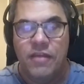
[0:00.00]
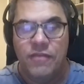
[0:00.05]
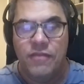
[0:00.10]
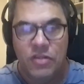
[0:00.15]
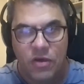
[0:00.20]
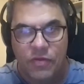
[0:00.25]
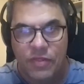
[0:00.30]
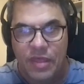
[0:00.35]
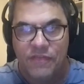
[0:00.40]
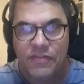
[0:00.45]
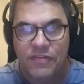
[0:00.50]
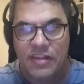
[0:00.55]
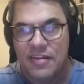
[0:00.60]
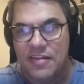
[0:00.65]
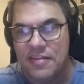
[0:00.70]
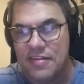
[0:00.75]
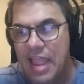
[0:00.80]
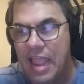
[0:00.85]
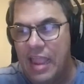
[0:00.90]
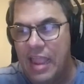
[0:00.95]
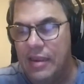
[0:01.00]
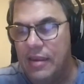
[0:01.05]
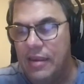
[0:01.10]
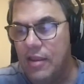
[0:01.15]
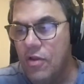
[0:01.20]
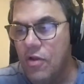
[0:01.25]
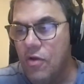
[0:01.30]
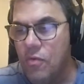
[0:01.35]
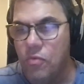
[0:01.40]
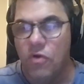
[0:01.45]
even though they have a
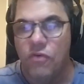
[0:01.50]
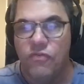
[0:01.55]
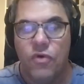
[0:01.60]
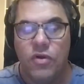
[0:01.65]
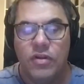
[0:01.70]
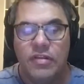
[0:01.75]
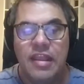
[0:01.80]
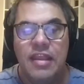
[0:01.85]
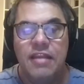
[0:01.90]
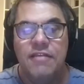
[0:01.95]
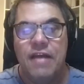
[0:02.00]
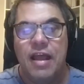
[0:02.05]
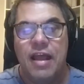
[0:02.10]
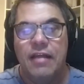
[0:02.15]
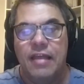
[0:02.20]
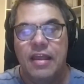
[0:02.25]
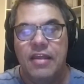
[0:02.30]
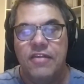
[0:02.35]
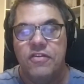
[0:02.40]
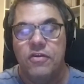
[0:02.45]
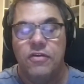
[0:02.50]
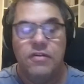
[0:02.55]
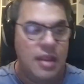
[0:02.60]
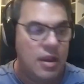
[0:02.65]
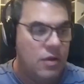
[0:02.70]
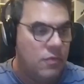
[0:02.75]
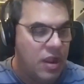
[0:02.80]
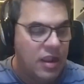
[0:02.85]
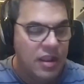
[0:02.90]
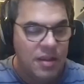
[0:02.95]
sustained Rule 14 violation or
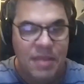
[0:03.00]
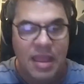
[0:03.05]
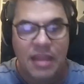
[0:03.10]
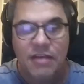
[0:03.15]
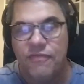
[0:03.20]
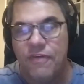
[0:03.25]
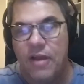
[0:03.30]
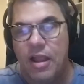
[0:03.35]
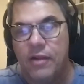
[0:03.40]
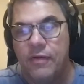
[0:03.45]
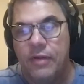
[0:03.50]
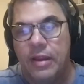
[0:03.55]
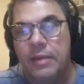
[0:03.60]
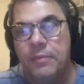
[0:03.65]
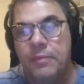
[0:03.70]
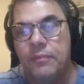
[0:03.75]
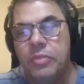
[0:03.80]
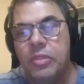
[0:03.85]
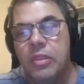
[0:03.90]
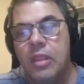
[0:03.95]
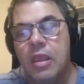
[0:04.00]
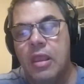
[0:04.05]
didn't recommend firing.